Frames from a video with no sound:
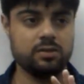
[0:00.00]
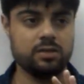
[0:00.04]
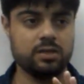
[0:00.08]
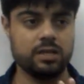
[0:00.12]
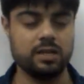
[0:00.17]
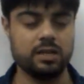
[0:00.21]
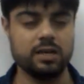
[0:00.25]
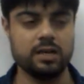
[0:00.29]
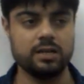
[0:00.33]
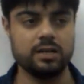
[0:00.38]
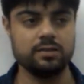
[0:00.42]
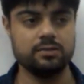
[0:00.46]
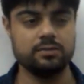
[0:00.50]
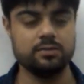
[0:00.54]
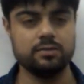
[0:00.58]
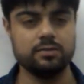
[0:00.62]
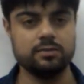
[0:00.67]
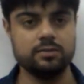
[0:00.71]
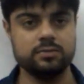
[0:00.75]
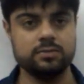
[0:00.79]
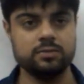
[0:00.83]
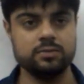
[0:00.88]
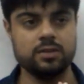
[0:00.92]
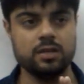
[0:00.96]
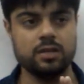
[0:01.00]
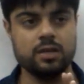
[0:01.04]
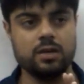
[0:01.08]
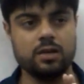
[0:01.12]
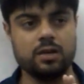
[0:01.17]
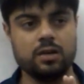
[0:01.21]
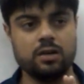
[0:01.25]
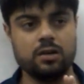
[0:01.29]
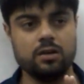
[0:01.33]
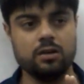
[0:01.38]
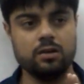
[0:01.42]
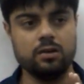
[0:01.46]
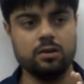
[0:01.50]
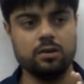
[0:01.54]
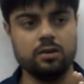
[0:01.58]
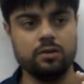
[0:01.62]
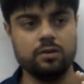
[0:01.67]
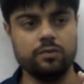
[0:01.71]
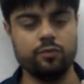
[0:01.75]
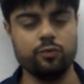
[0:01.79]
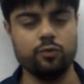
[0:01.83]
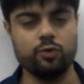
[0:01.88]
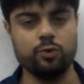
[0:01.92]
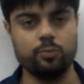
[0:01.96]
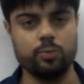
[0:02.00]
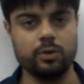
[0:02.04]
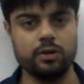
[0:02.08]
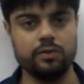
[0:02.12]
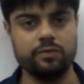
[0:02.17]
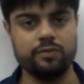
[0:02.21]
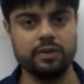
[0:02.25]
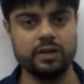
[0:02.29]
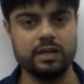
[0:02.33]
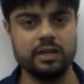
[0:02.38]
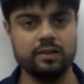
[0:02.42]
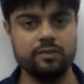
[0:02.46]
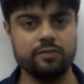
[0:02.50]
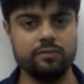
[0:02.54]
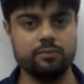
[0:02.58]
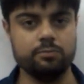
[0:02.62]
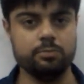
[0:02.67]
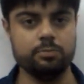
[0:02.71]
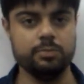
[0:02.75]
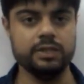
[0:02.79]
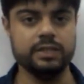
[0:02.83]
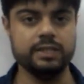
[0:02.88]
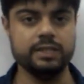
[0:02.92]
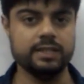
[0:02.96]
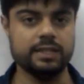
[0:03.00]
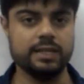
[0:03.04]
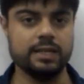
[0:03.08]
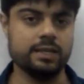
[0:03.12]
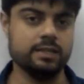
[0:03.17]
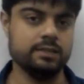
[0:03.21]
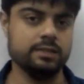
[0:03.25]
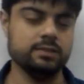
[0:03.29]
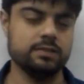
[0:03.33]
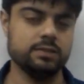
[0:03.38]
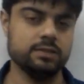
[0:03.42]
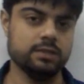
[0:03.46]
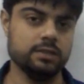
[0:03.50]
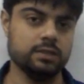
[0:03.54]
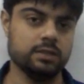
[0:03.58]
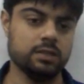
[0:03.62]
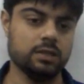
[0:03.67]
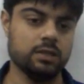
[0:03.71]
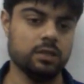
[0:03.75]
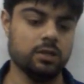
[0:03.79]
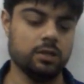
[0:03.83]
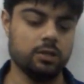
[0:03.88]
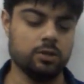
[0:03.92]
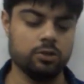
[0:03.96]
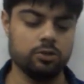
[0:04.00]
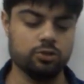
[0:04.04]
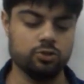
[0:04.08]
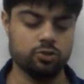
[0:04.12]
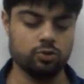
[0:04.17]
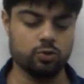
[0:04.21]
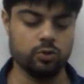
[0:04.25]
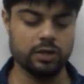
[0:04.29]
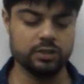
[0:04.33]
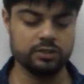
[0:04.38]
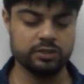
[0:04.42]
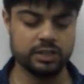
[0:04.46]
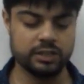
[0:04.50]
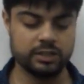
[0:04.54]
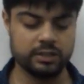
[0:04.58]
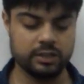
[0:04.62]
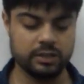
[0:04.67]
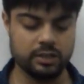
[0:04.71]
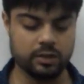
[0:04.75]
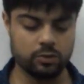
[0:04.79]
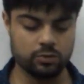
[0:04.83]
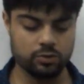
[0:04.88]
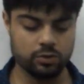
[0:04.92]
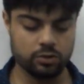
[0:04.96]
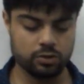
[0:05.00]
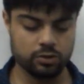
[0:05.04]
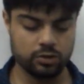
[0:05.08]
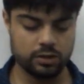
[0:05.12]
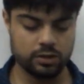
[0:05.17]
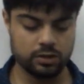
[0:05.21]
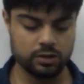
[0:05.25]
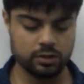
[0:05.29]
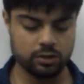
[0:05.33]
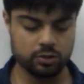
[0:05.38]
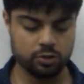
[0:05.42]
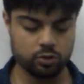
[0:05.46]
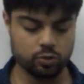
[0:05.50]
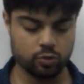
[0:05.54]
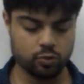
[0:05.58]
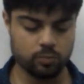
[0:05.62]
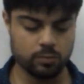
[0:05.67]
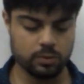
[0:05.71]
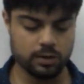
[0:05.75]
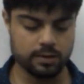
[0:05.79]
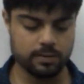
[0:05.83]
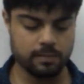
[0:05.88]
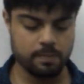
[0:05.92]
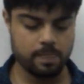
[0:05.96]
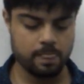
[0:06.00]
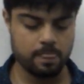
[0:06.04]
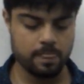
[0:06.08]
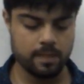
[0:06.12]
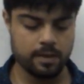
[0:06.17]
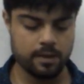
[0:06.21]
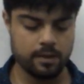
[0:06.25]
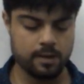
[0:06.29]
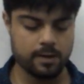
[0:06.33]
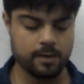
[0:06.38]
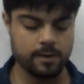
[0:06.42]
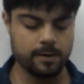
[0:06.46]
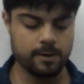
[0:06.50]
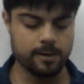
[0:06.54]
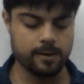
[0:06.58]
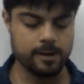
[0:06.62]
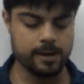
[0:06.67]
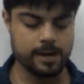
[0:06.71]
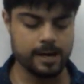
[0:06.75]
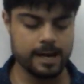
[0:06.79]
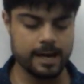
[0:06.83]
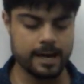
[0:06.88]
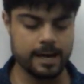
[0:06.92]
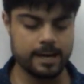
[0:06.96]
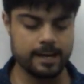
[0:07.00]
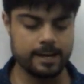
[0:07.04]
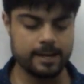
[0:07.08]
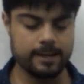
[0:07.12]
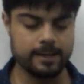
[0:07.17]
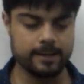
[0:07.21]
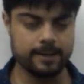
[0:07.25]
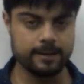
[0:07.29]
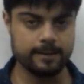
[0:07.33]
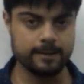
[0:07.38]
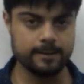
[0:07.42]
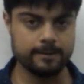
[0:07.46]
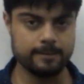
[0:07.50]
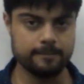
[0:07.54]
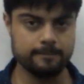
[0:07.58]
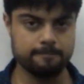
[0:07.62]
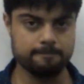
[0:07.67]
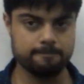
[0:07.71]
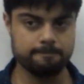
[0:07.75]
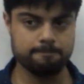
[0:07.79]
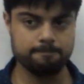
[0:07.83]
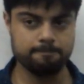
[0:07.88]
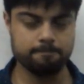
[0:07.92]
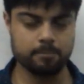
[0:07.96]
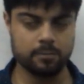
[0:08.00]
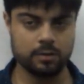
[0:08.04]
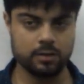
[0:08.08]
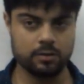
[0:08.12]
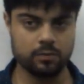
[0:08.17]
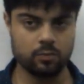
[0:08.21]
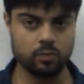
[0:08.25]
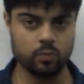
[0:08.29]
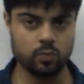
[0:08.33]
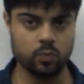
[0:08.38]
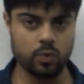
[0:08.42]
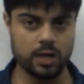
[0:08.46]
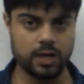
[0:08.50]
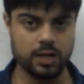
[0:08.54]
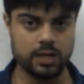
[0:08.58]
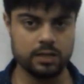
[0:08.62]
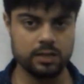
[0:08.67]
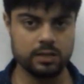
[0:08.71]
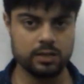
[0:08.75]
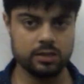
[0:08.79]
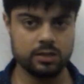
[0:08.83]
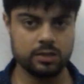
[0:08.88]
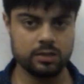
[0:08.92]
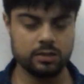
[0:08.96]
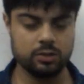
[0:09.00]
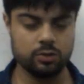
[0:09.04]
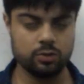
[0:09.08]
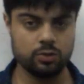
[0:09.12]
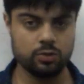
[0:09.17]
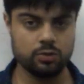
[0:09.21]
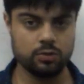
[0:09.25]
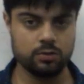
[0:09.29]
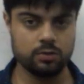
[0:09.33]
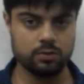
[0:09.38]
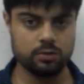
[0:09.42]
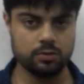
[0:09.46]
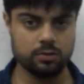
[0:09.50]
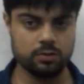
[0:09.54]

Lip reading: the Sennheiser's 4.5 BTNC. So I checked it out in a chroma, and while